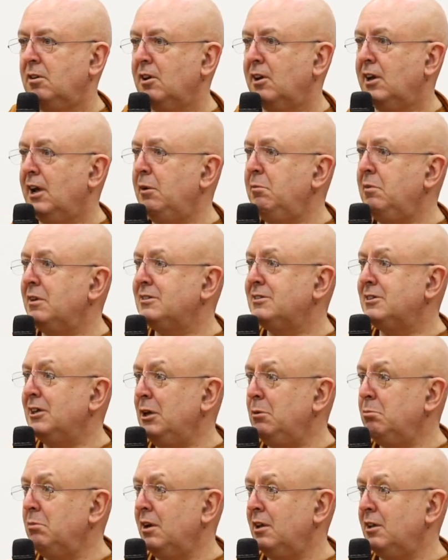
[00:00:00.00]
Came to
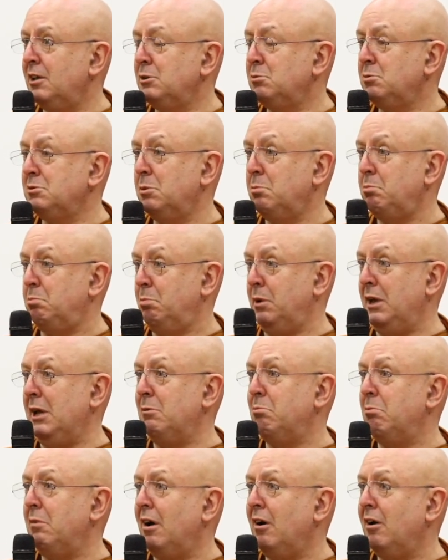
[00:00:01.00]
see me. This was a
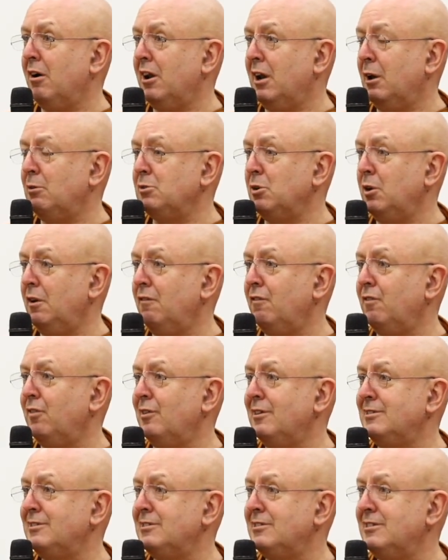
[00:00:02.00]
big monk, and I was only
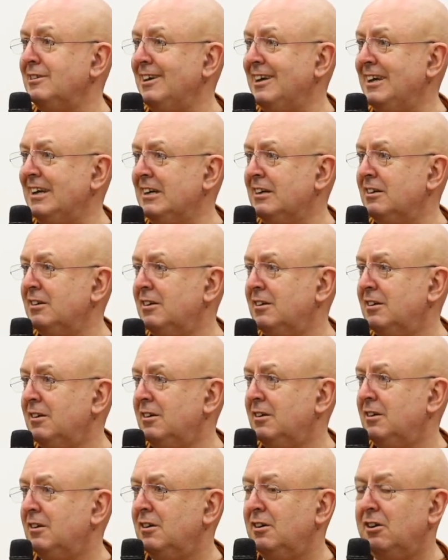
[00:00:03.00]
first year
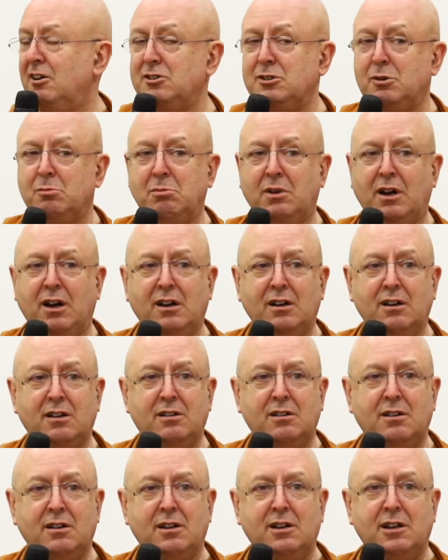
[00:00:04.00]
as a monk.
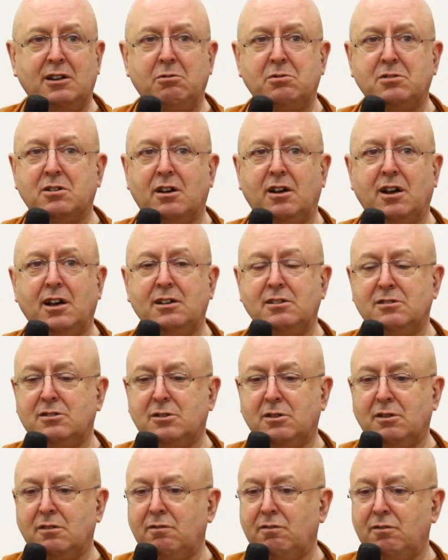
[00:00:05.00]
It was like
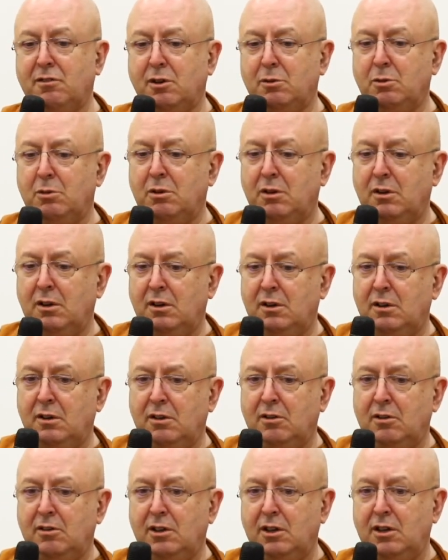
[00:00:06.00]
sort of,
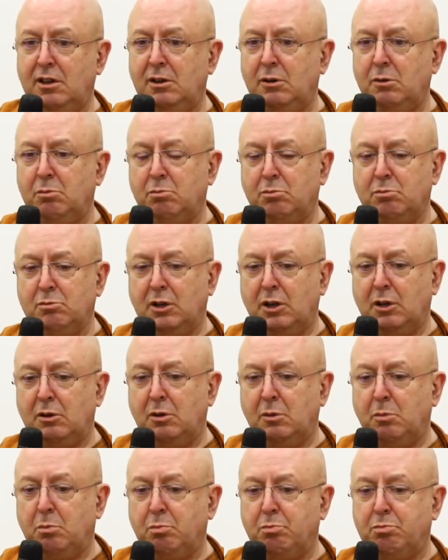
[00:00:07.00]
the
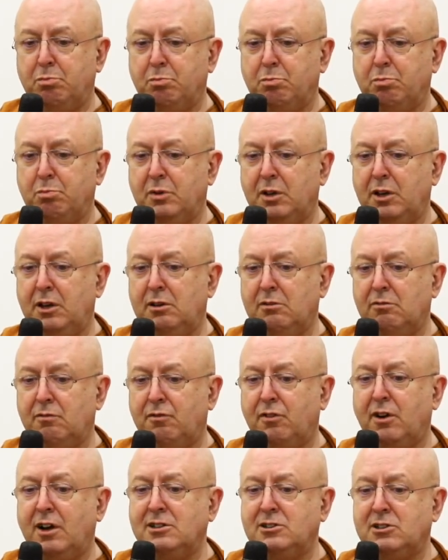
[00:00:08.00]

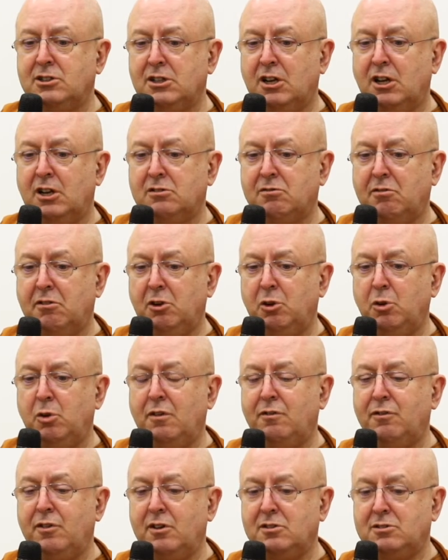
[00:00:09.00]
vice chancellor of the
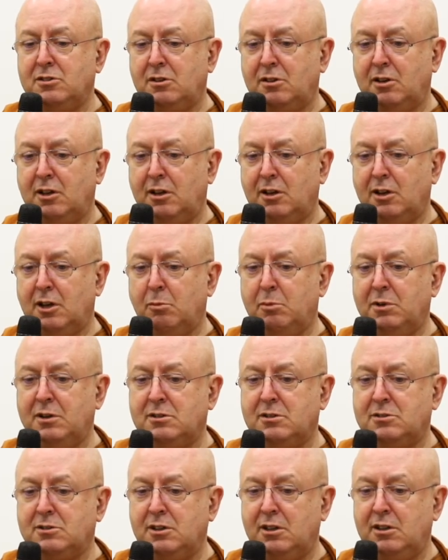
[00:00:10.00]
university coming
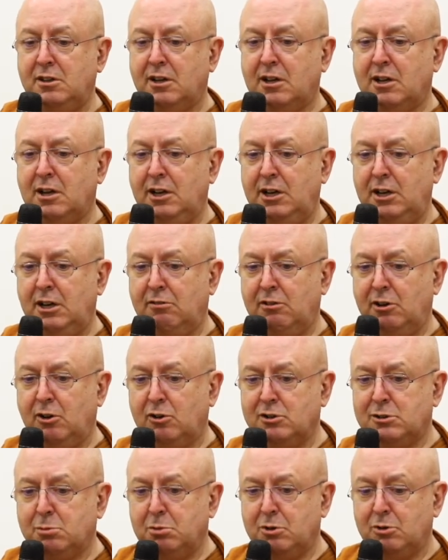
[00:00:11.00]
to see the cleaner in
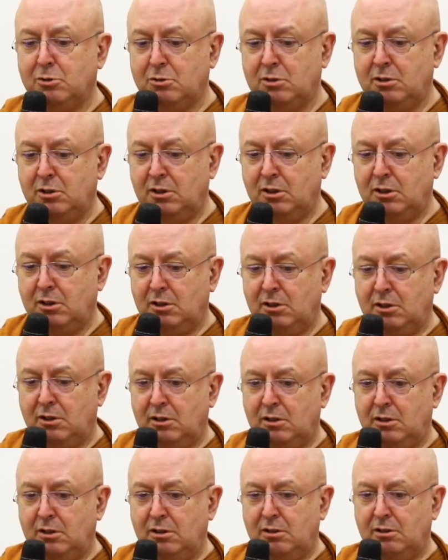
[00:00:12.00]
hospital.
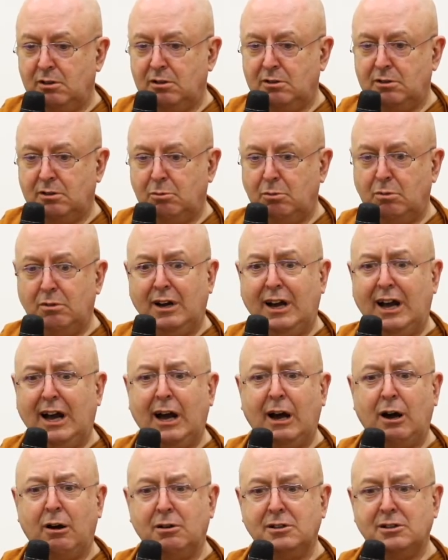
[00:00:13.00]
I said,
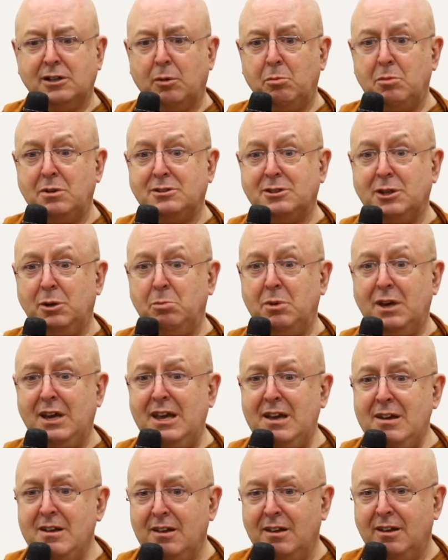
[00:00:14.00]
wow, he's come to see
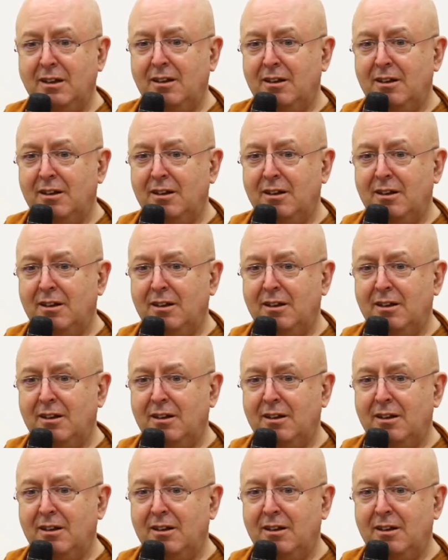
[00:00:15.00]
me.